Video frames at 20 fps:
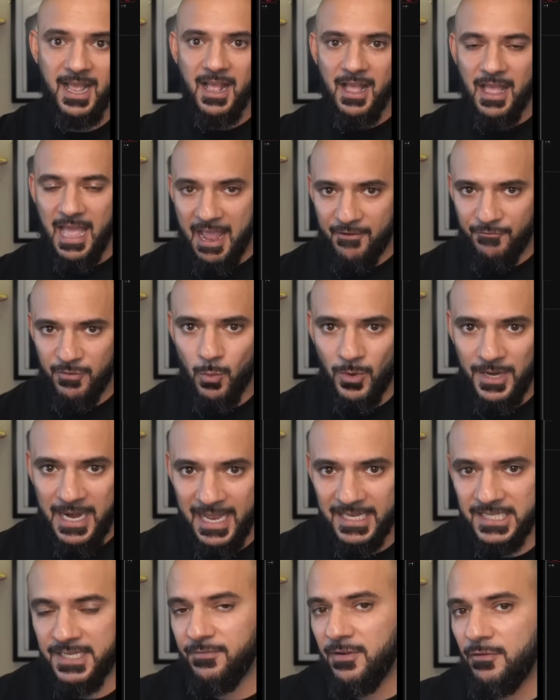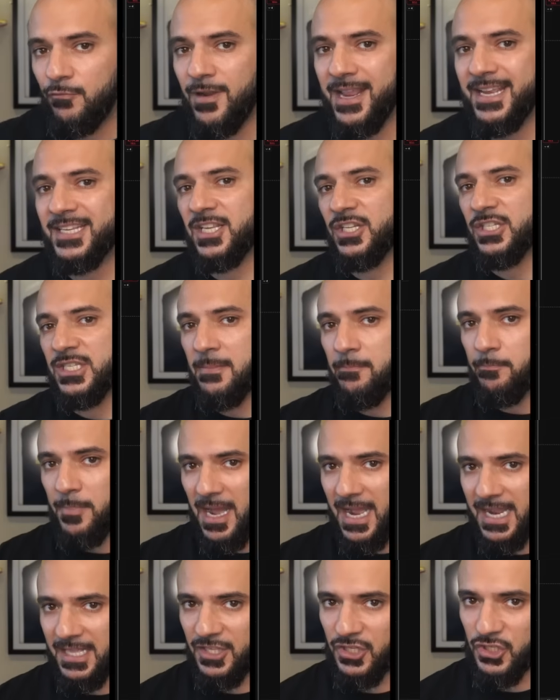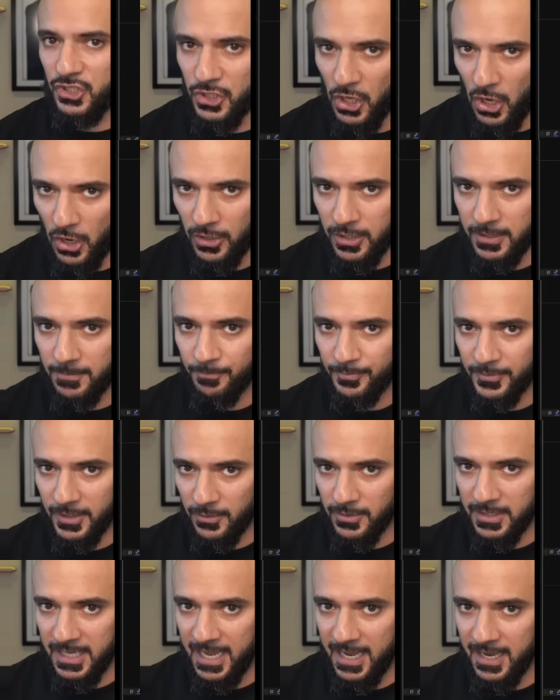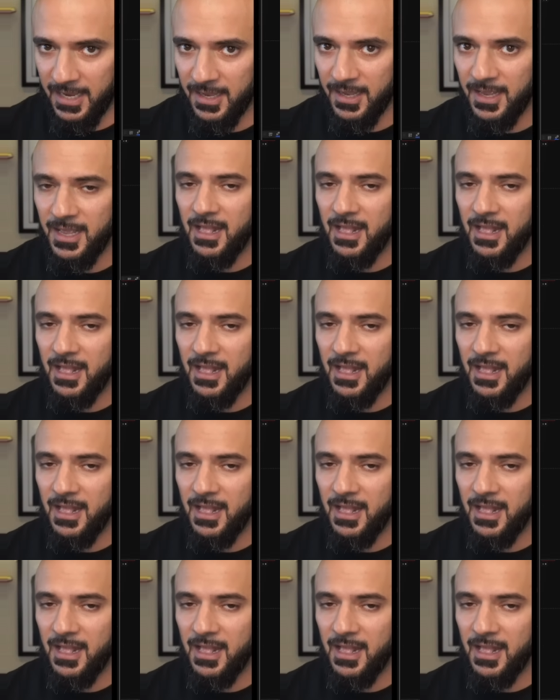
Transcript: everyone has every reason to buy the stock. Okay.